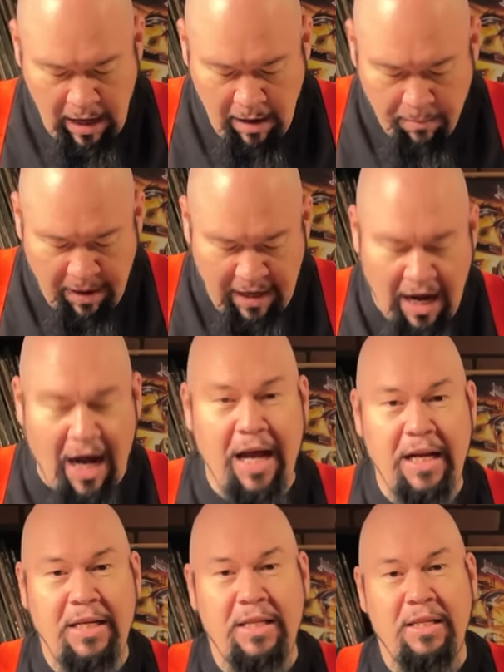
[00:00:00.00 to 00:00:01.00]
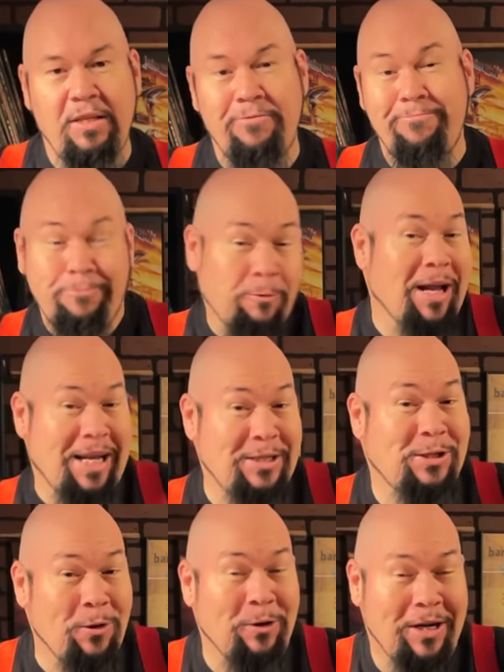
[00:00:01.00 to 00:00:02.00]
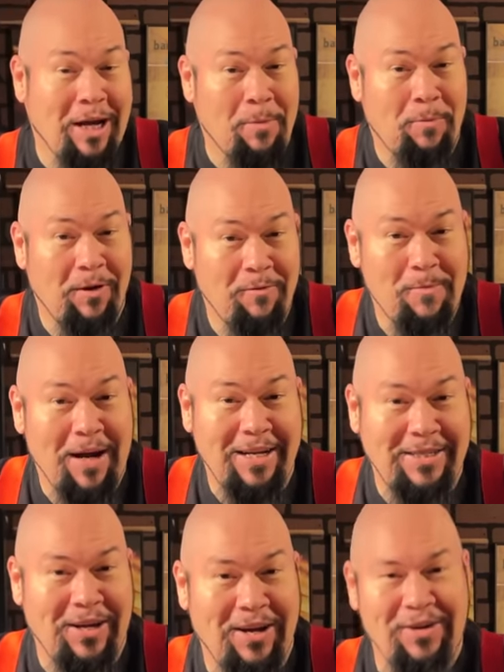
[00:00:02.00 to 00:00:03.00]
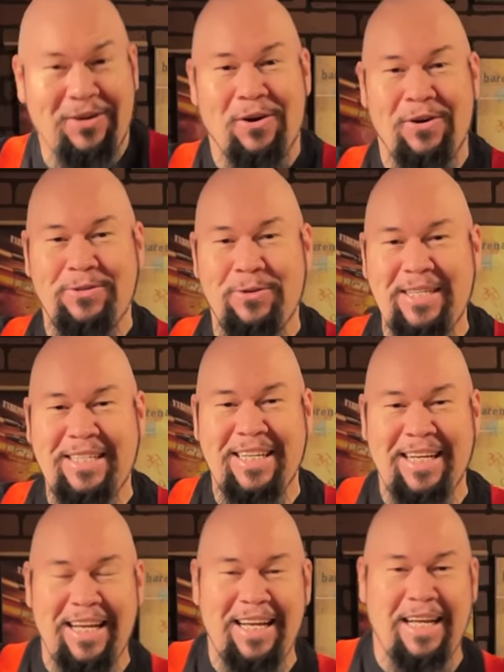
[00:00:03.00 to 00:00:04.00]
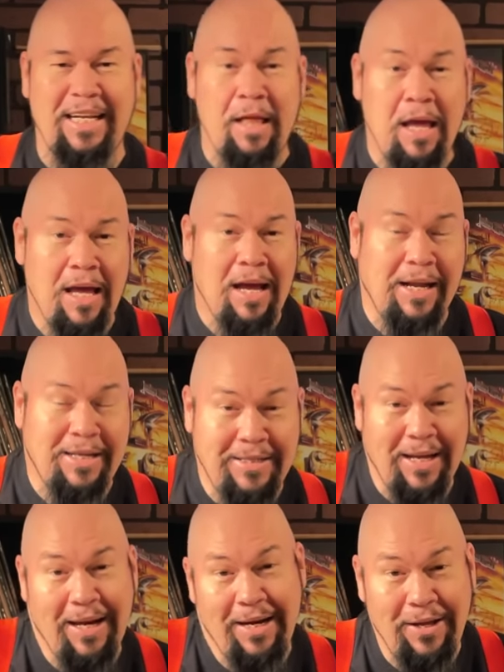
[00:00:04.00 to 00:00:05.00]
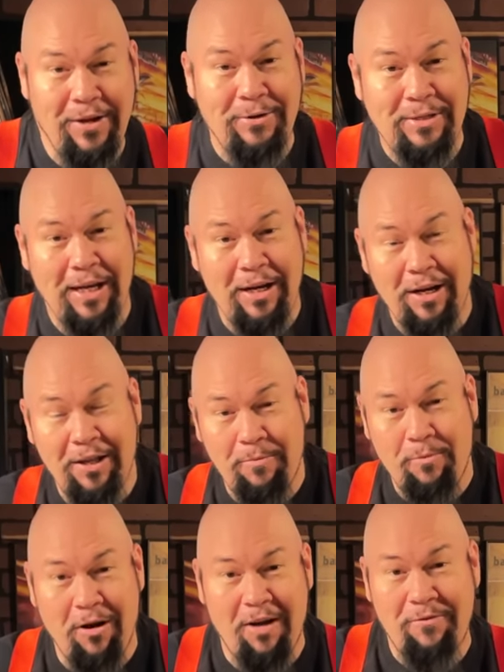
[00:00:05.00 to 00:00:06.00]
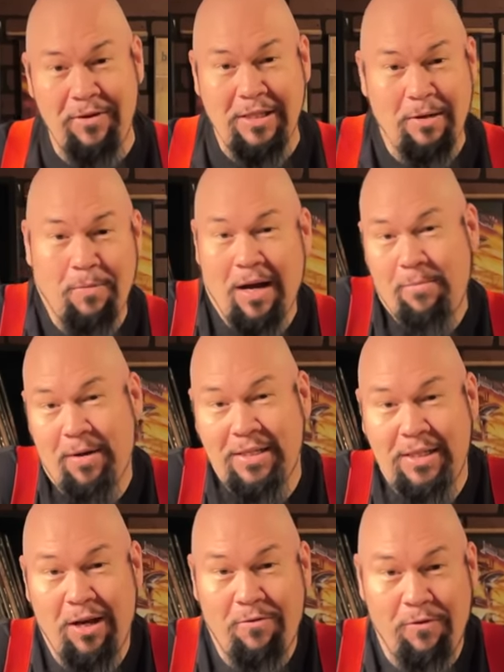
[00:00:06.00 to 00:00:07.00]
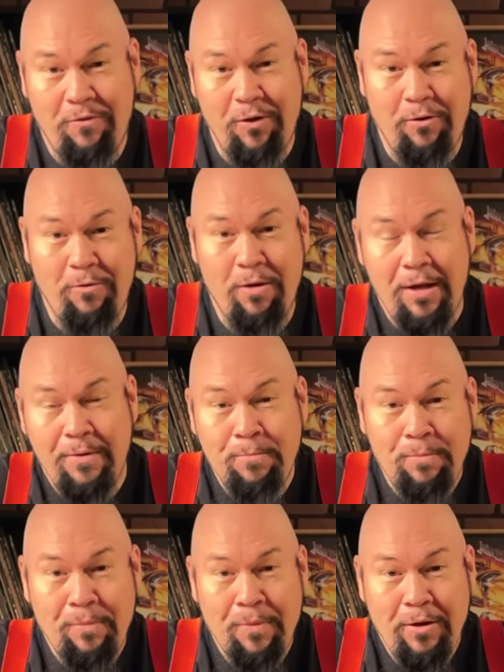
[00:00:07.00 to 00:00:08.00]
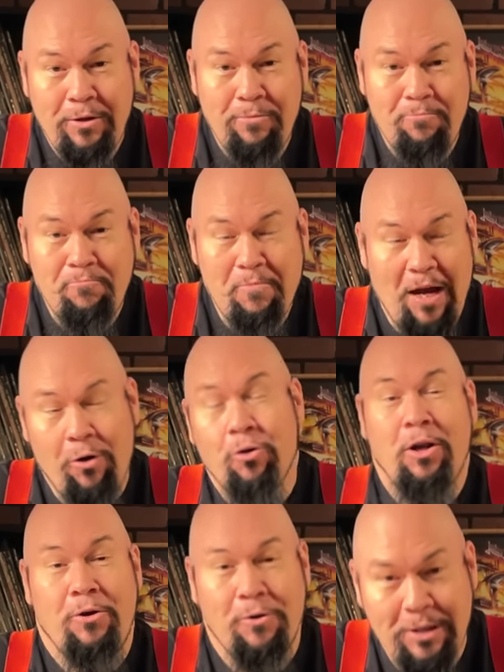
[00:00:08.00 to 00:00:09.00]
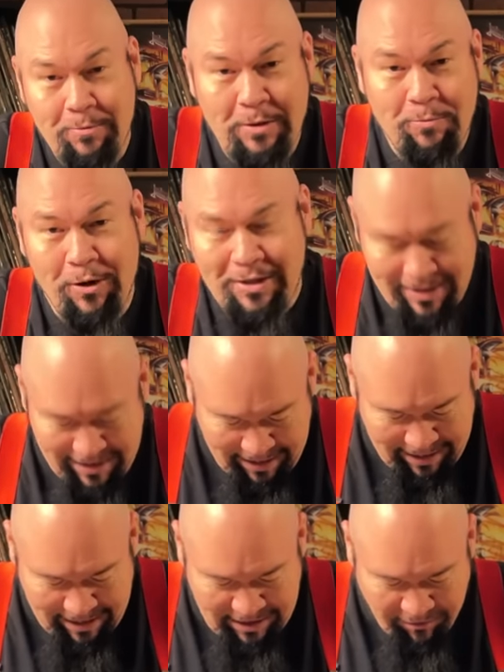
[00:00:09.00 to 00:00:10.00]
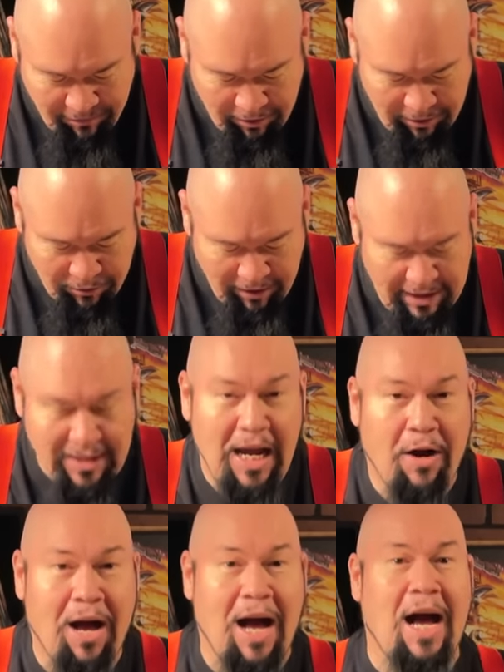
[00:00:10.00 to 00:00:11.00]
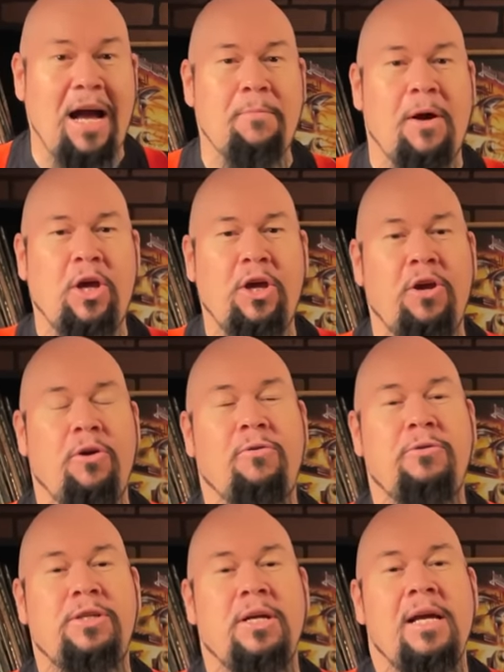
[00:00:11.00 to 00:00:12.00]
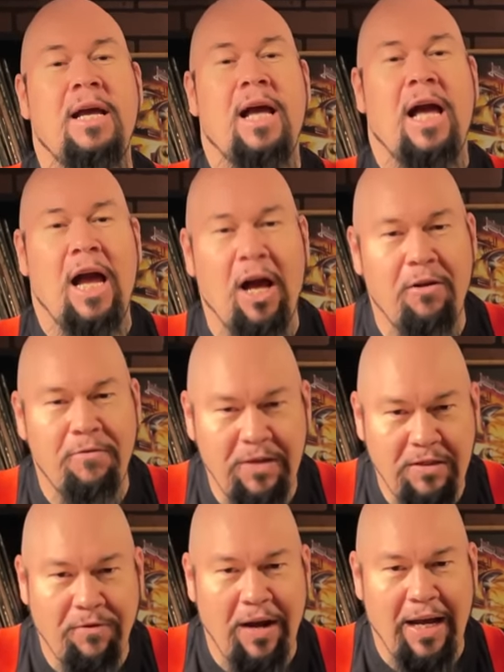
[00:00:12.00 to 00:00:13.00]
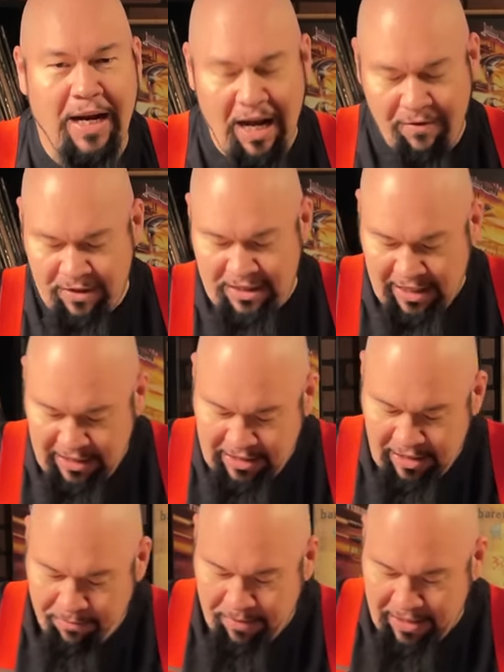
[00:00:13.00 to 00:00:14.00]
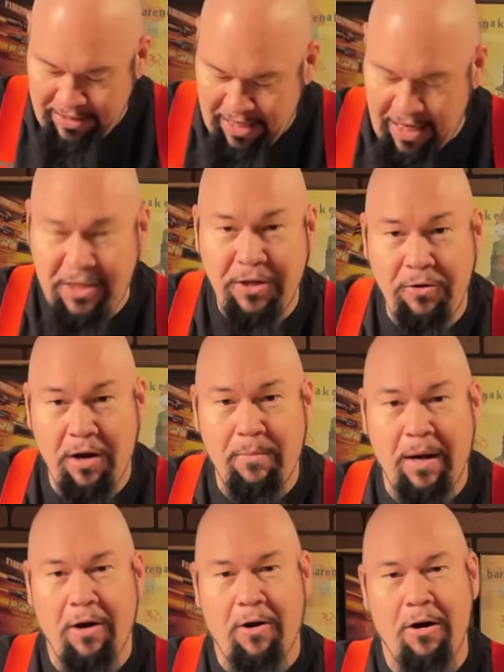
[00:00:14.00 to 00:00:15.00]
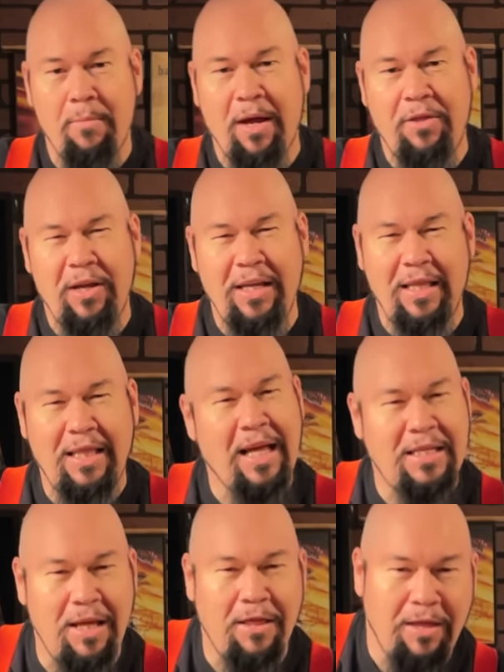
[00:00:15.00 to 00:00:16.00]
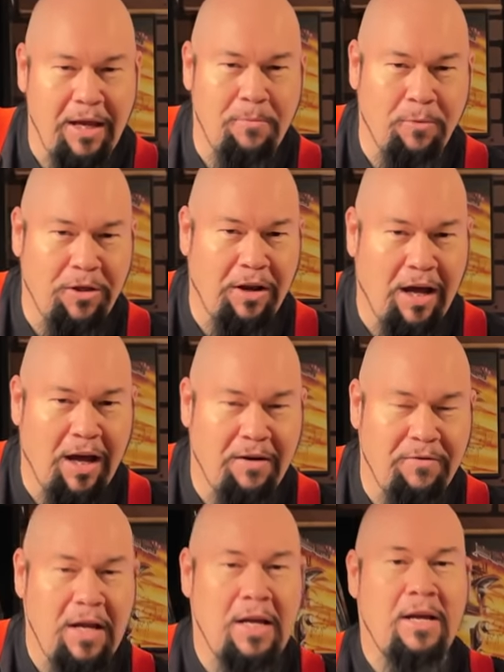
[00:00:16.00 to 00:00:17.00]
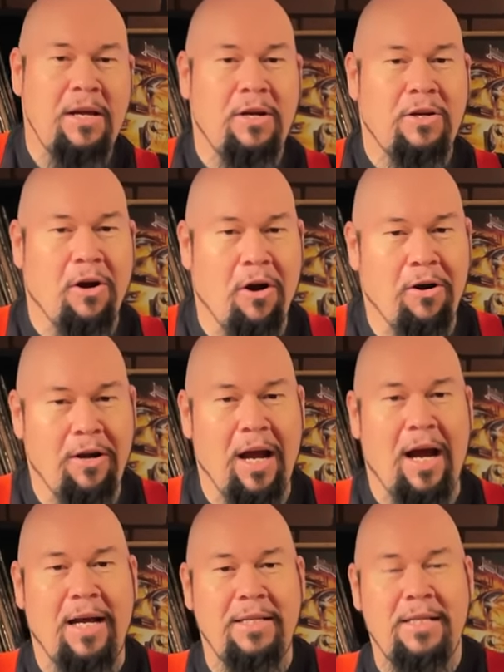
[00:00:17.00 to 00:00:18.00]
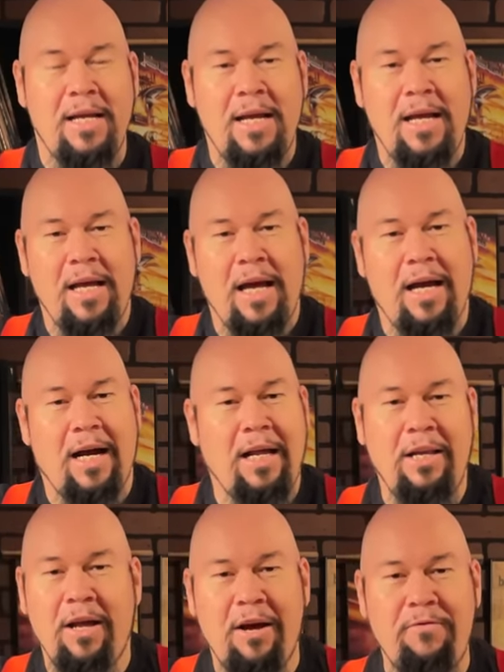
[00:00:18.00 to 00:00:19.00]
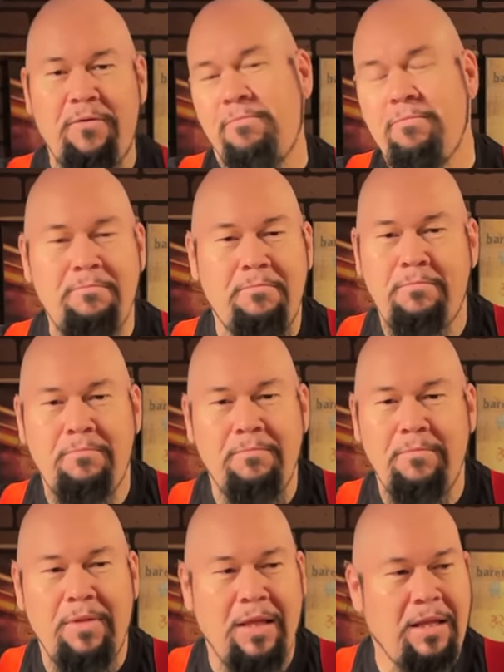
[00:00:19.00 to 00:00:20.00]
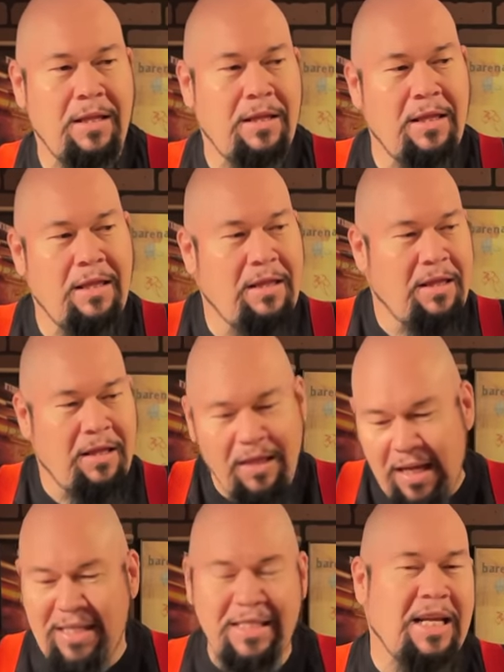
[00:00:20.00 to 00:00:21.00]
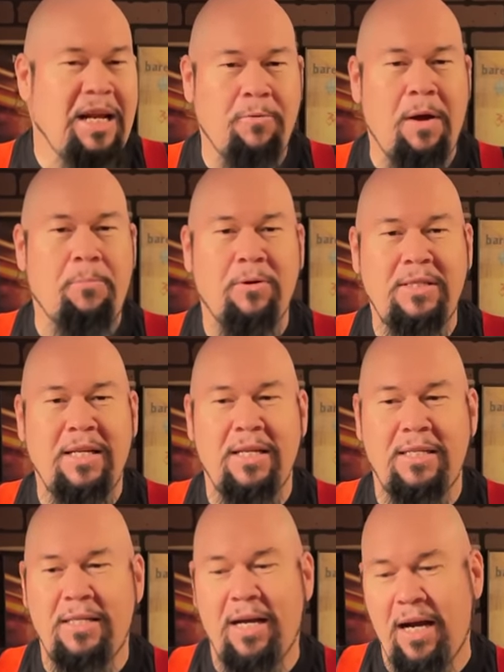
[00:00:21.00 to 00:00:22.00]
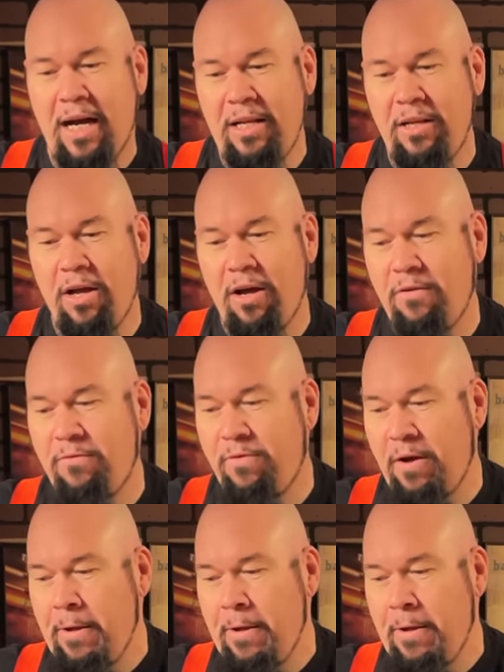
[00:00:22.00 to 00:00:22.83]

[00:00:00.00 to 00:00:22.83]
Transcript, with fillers: But I, well, I sold a couple of my exotic cars recently, and I decided to use a little of the profits to buy myself a few early Christmas presents, I guess, a few treats. Now, I'm a huge Elvis fan. I have a TCB tattooed on my arm. I think that that's a theme with a lot of car guys. I love the things that he represents. I, I love